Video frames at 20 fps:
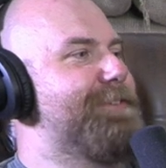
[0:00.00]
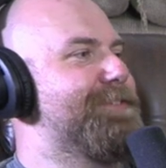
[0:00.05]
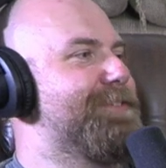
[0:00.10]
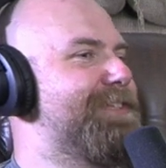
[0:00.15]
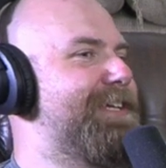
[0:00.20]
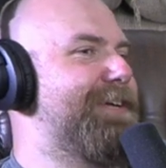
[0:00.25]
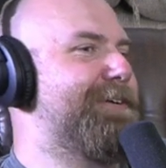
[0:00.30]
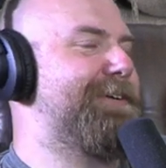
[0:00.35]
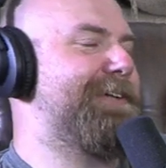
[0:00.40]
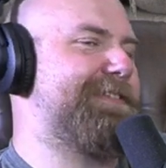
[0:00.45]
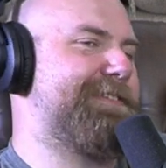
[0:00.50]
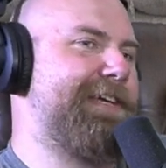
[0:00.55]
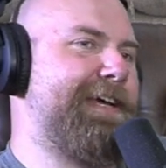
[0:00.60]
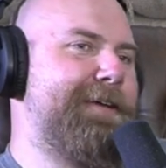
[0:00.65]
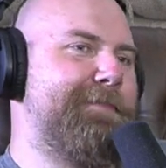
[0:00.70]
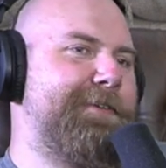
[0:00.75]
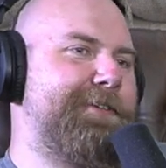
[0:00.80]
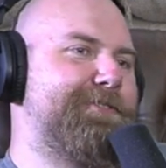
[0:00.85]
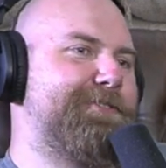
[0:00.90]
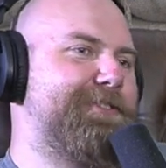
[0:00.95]
I was gonna say, you're like,
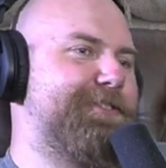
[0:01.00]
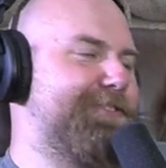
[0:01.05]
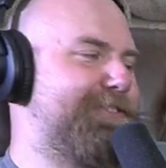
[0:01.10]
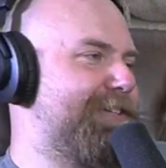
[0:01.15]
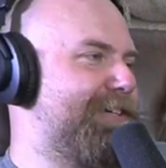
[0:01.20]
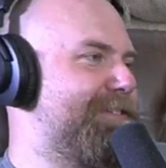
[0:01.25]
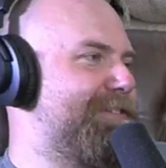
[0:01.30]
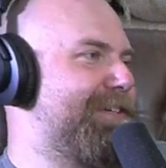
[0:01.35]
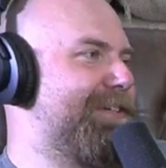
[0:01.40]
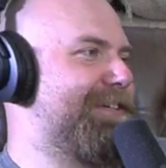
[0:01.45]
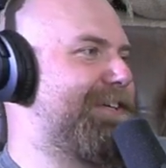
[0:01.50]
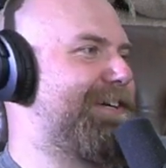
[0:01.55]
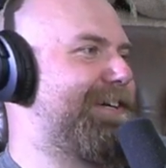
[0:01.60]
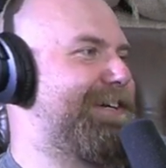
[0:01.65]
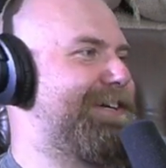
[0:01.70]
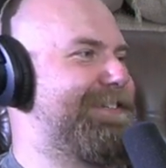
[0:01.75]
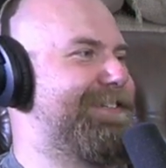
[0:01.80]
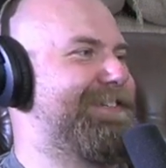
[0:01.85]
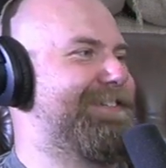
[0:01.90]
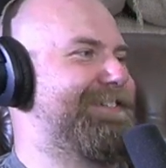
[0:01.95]
damn, I should have shot that
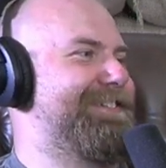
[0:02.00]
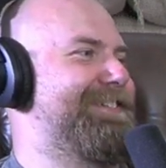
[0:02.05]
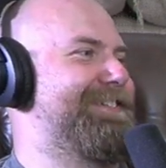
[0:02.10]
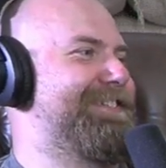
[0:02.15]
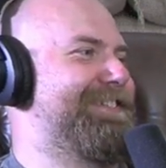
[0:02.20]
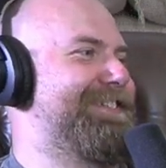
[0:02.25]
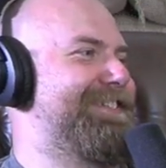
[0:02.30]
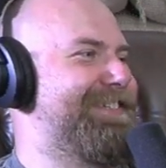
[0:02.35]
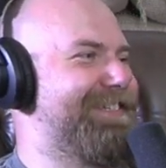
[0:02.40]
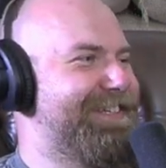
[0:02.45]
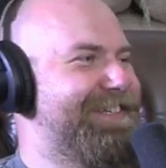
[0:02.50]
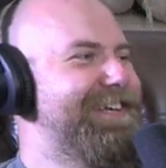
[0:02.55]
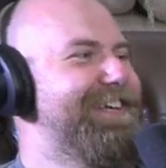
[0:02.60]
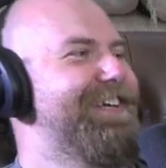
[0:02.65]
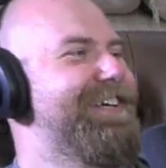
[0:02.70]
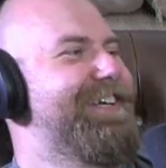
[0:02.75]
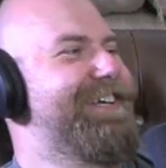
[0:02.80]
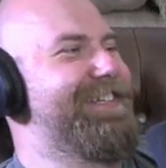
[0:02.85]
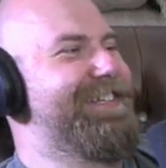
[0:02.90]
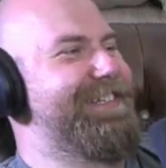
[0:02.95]

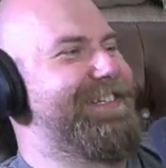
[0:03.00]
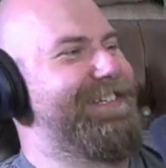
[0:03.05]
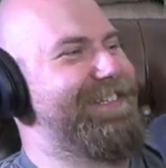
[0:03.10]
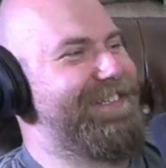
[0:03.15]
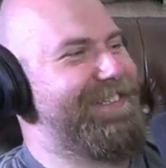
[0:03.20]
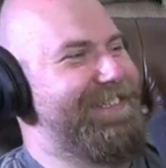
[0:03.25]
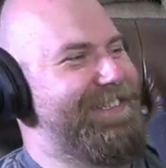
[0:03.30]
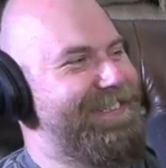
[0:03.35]
guy.